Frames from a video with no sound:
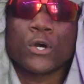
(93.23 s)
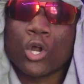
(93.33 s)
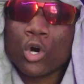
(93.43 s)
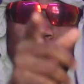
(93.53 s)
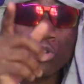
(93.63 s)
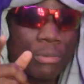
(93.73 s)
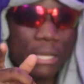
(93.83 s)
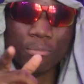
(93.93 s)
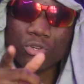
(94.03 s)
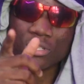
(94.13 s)
for those who
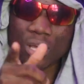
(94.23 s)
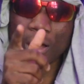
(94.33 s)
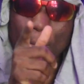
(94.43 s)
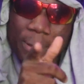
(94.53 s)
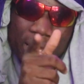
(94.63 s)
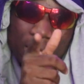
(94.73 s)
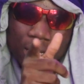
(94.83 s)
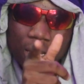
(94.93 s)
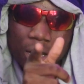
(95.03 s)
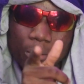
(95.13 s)
make music on
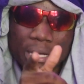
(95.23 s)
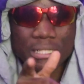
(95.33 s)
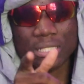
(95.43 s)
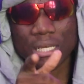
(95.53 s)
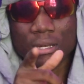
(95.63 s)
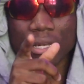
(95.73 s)
BandLab, I just kind